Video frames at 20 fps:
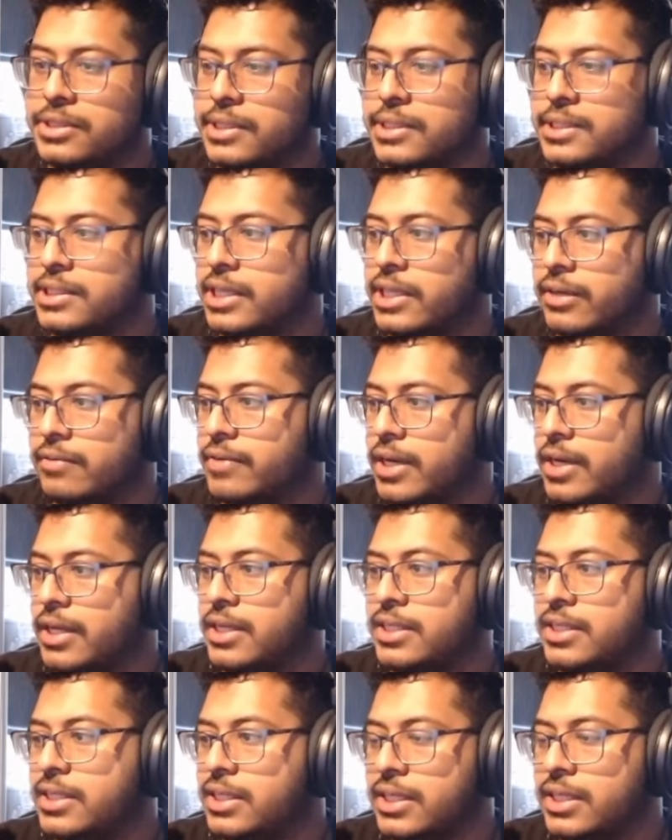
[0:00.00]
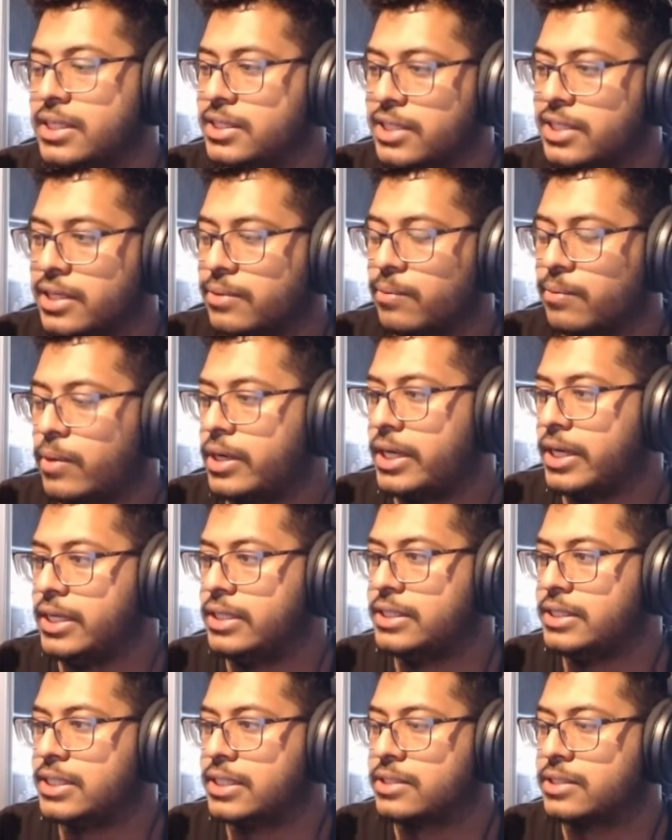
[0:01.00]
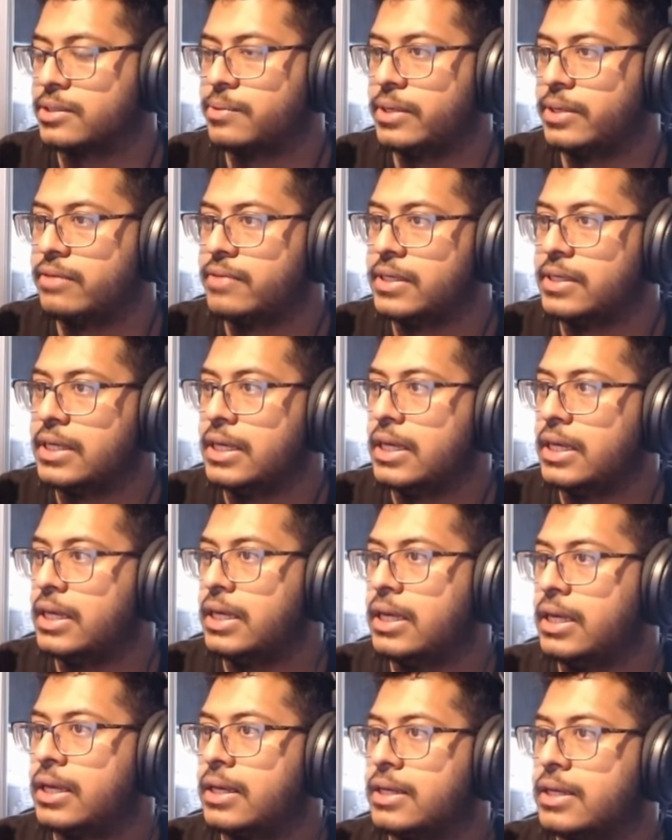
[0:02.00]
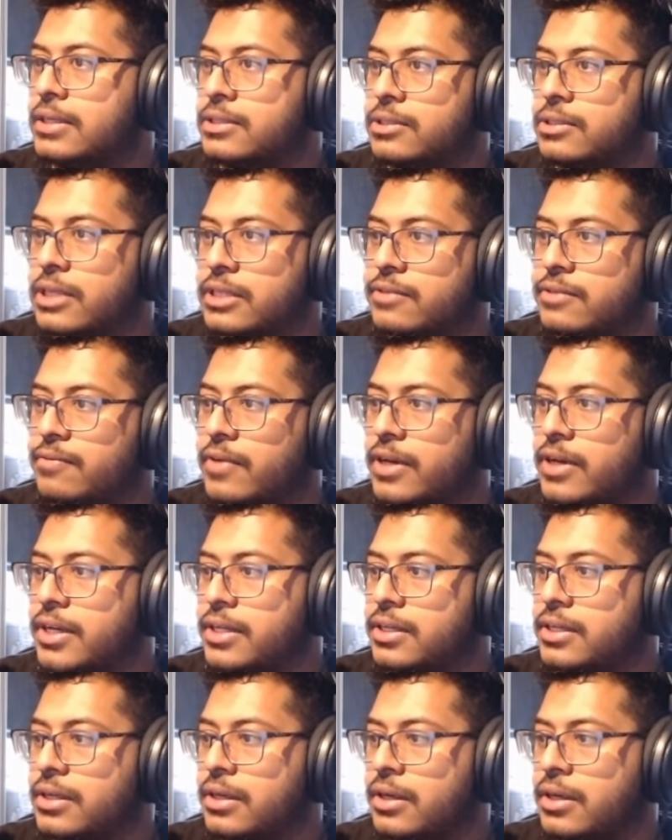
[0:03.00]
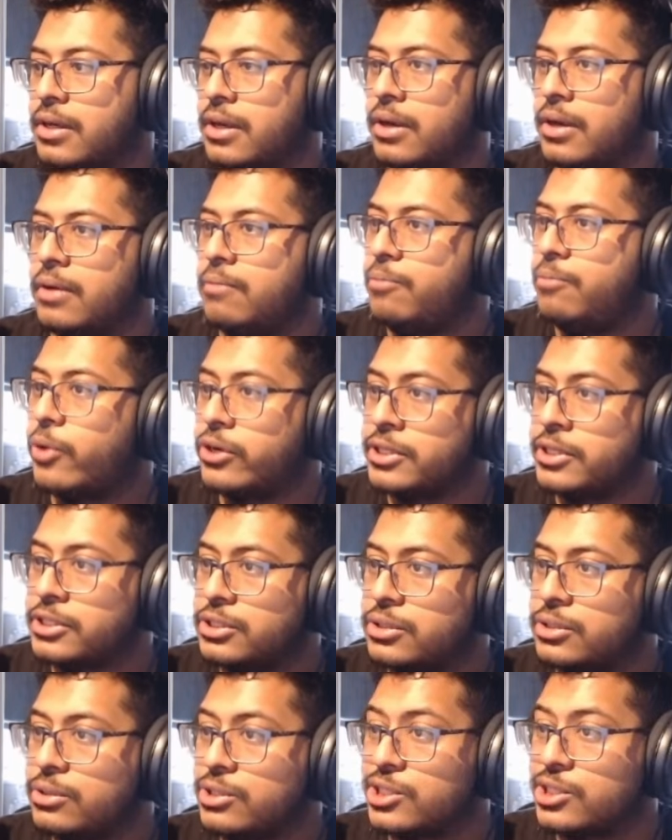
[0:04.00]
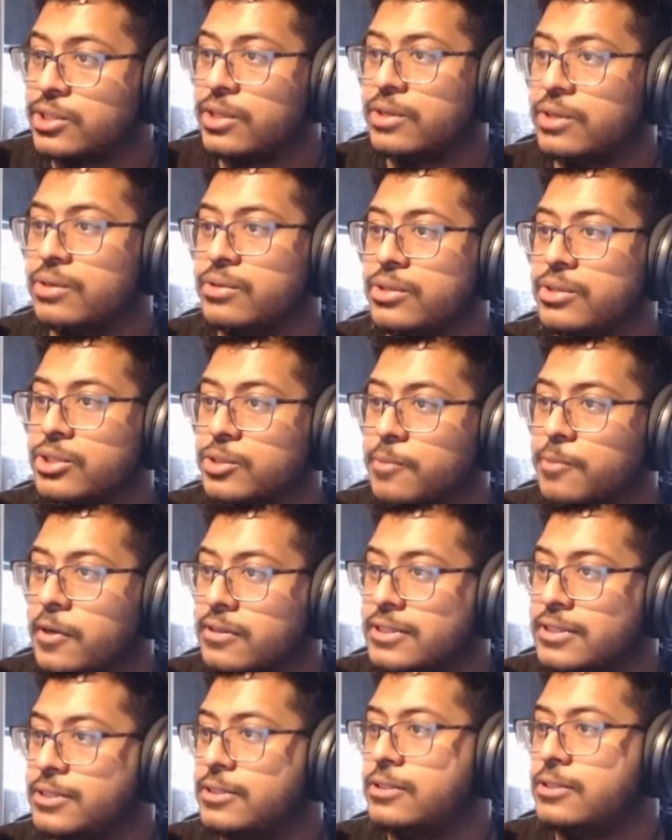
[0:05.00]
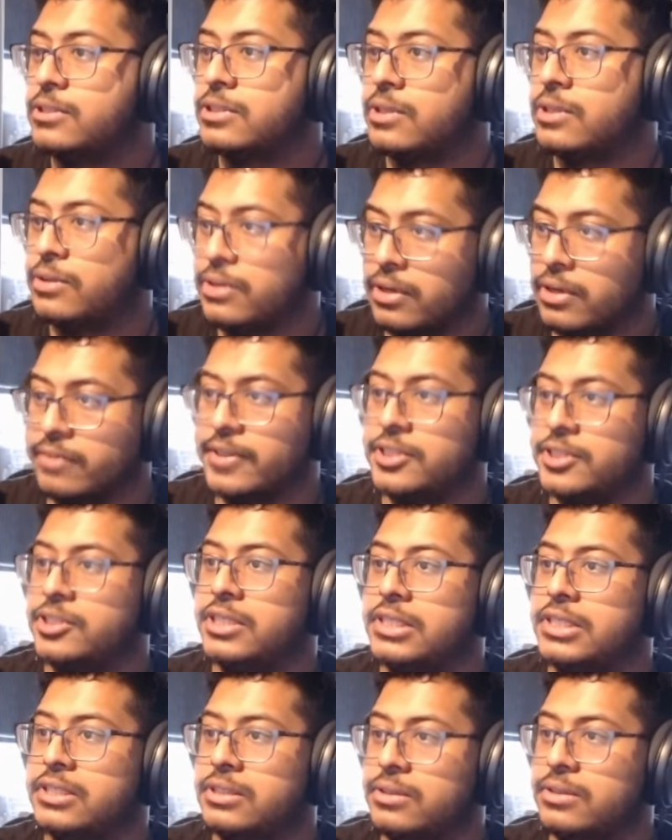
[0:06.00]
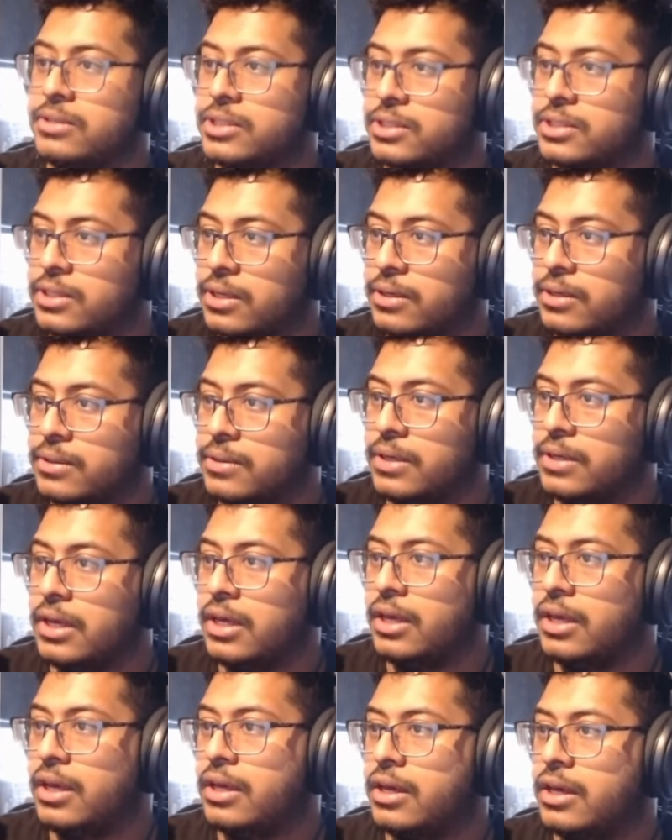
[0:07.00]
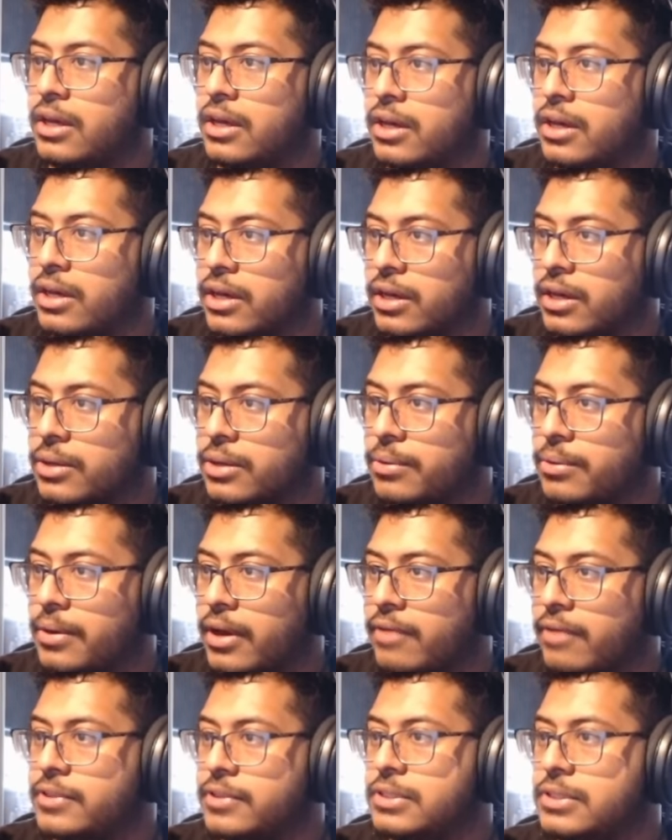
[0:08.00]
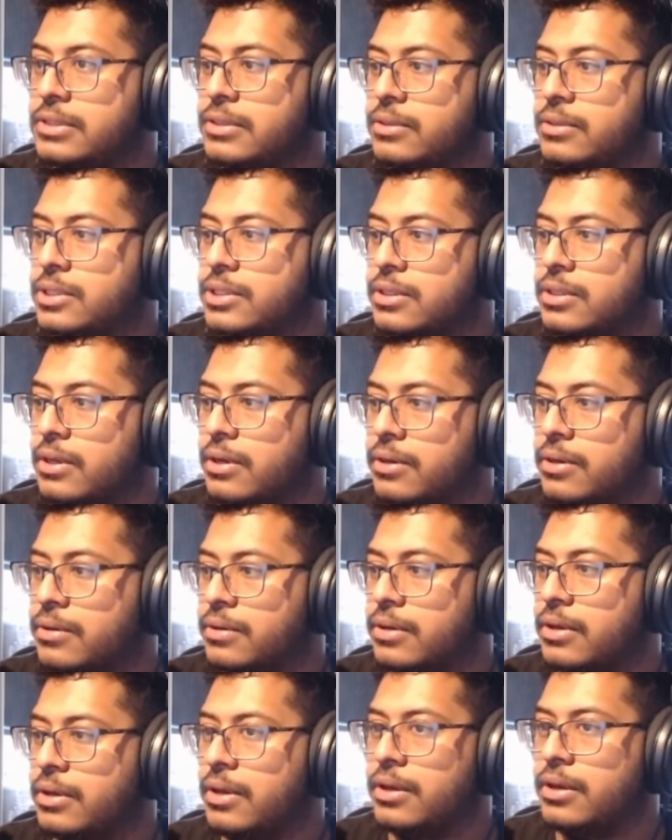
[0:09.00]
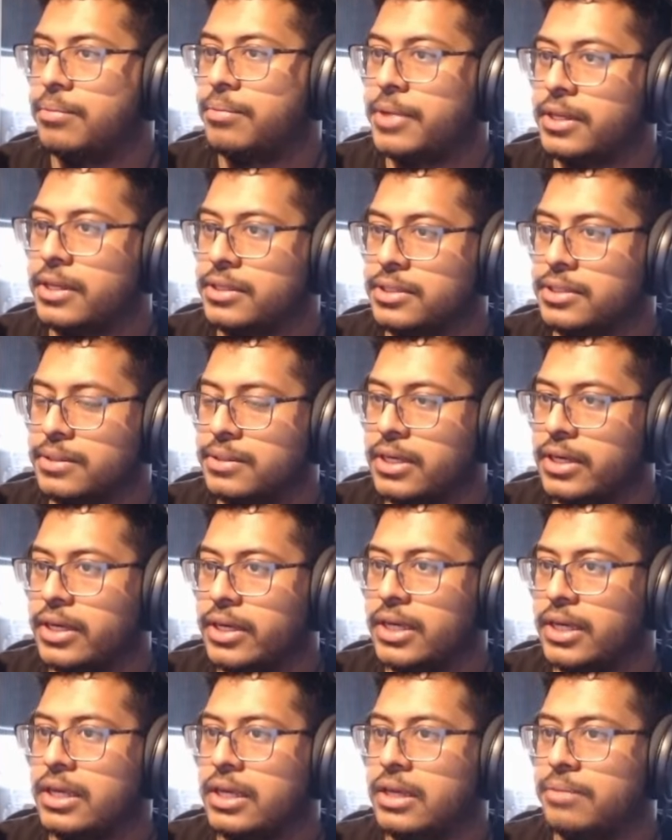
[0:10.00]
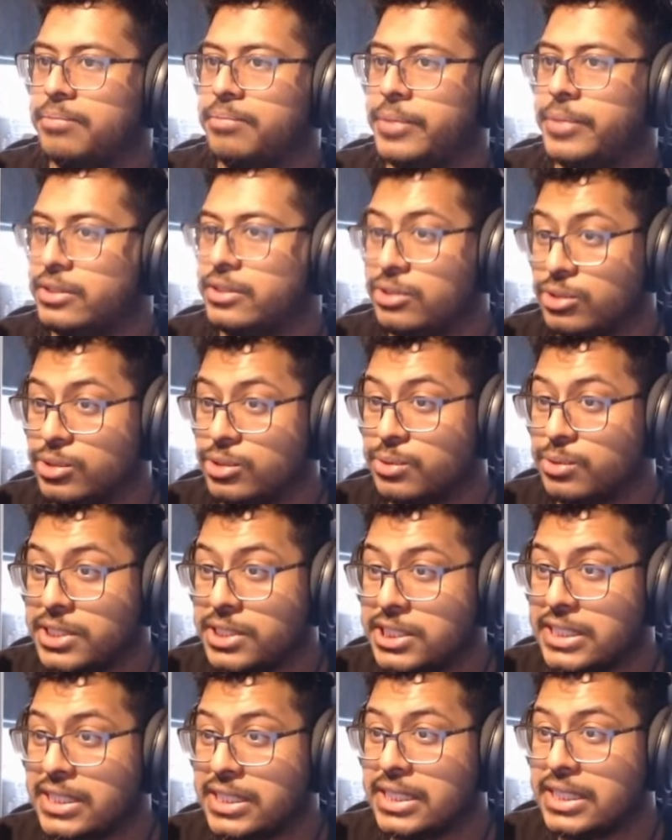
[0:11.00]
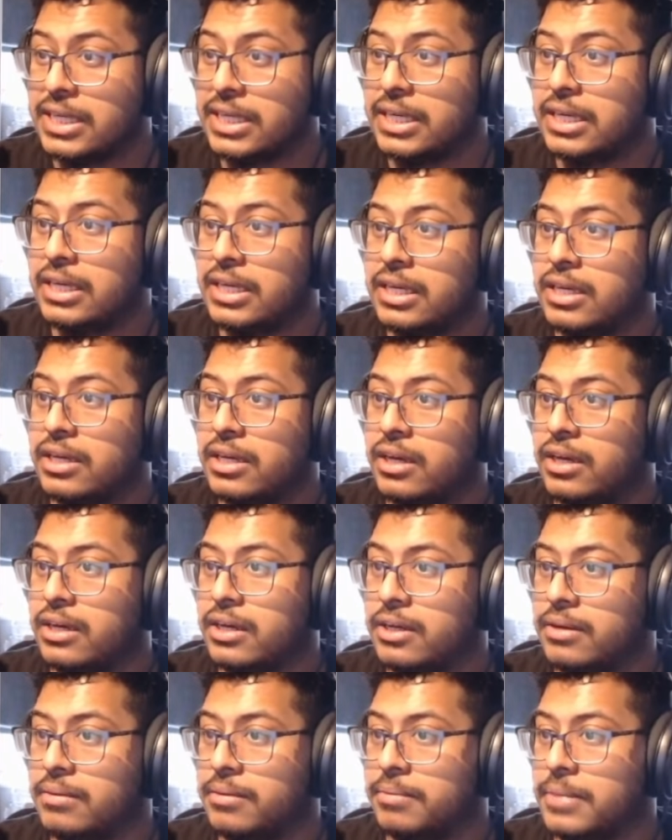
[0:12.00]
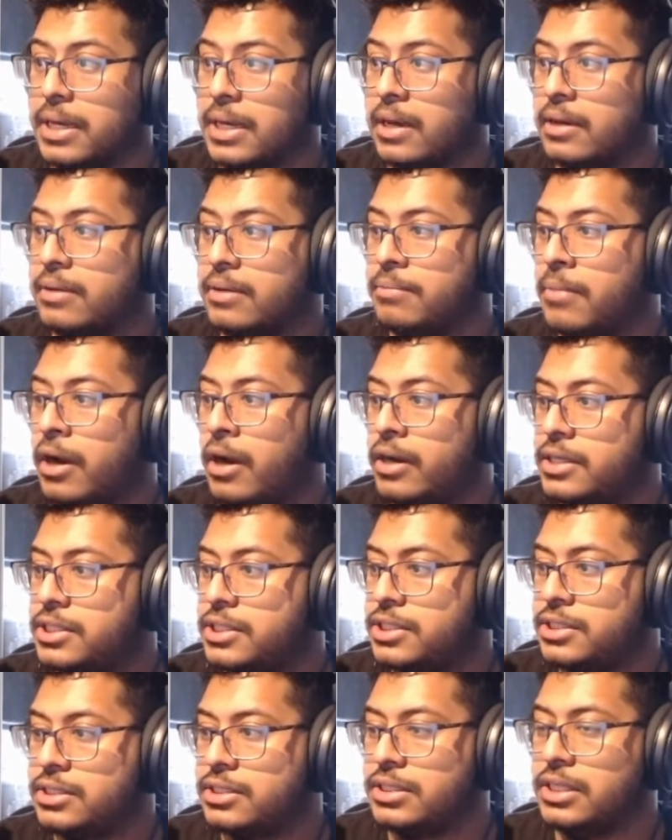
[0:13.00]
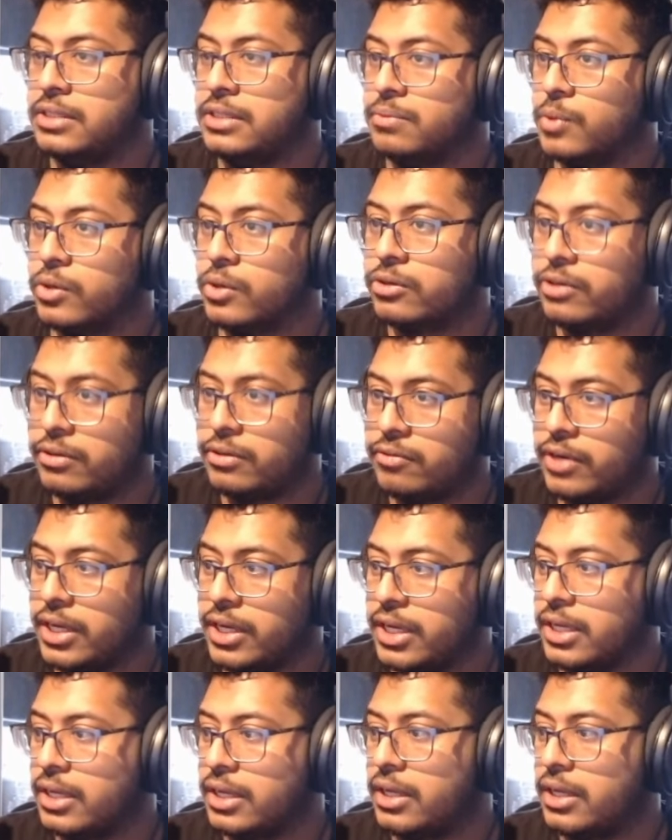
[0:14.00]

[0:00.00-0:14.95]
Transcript: it's like fine, and it's like one eighty-six or whatever. So that's fine. Bronya's too slow, your Sparkle's too slow, your Aventurine's too slow, uh, Gwenyphon's too slow, your Pela's okay, bit too squishy. Um, March needs more crit rate.